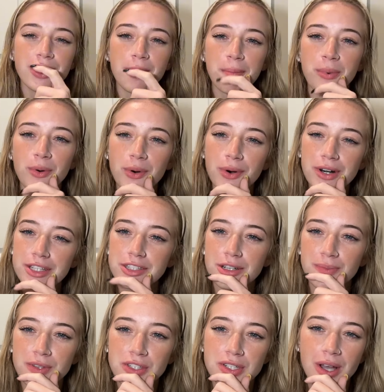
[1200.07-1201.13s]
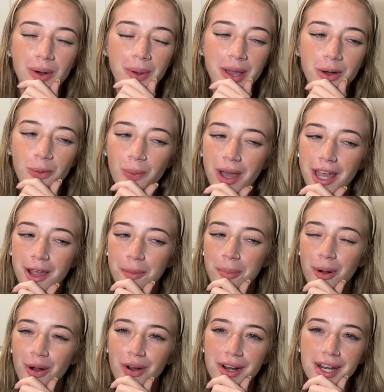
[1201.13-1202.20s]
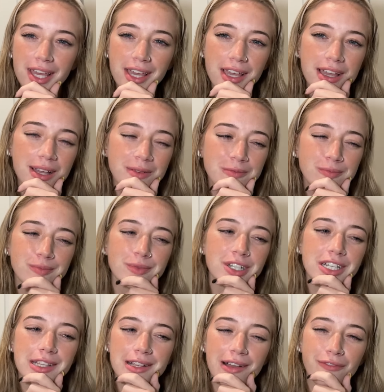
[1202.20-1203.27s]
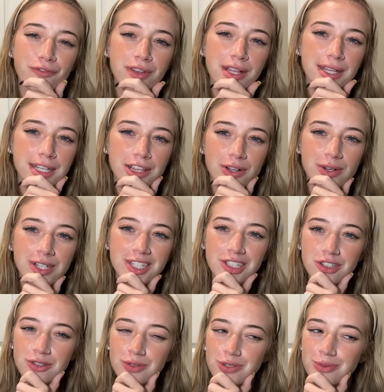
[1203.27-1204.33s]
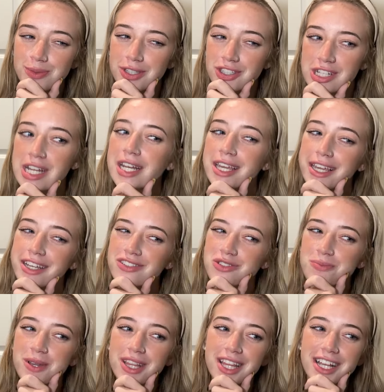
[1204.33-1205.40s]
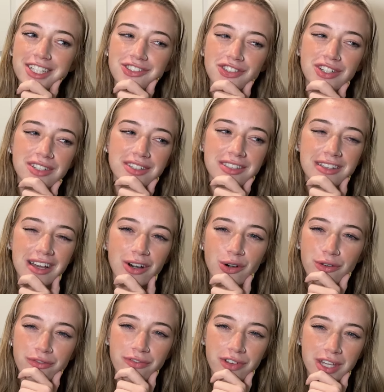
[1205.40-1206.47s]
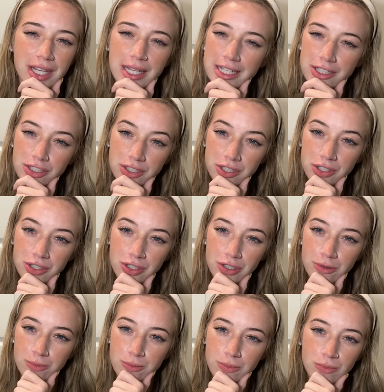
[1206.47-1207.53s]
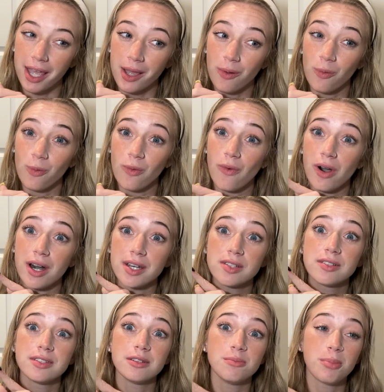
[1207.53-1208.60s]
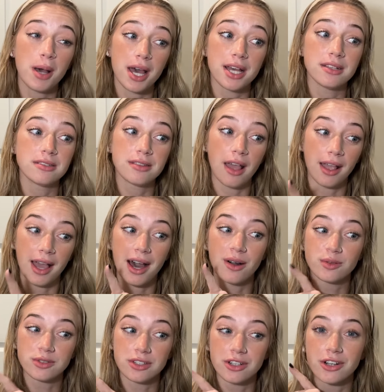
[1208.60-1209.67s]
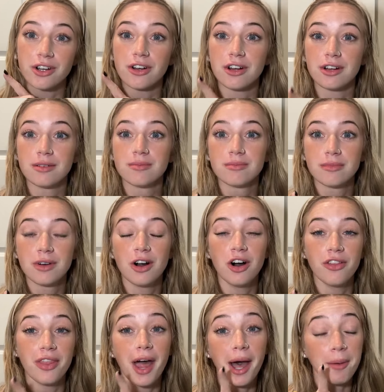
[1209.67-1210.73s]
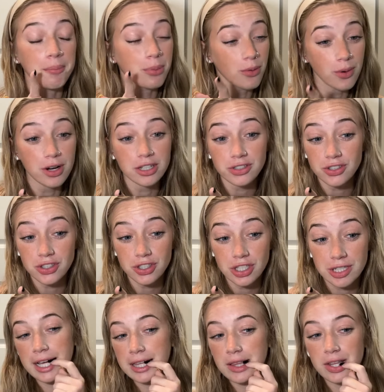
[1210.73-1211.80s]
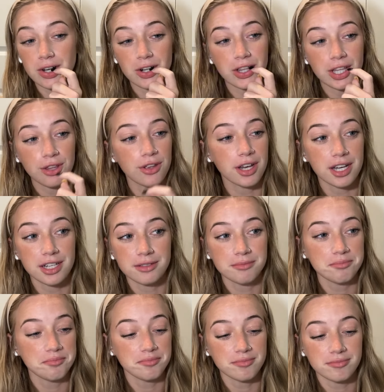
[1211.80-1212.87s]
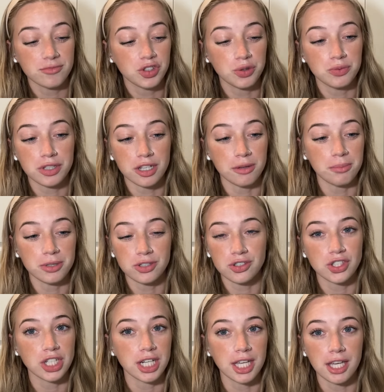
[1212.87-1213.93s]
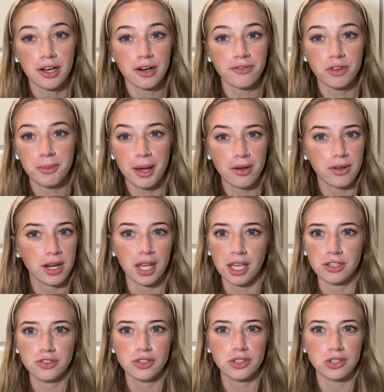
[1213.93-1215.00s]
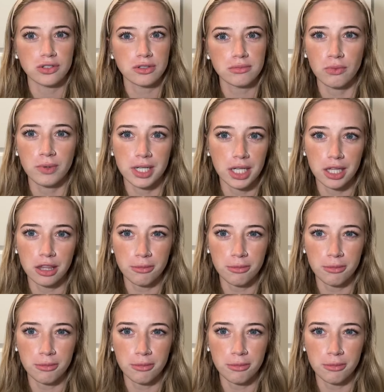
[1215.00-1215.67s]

in the pool at someone's going away party? Because I feel like their issues with Jenny has been that she's selfish. Like, what did Bette say out to her? on that porch. I literally thought she was gonna push Jenny off the balcony and she just went in the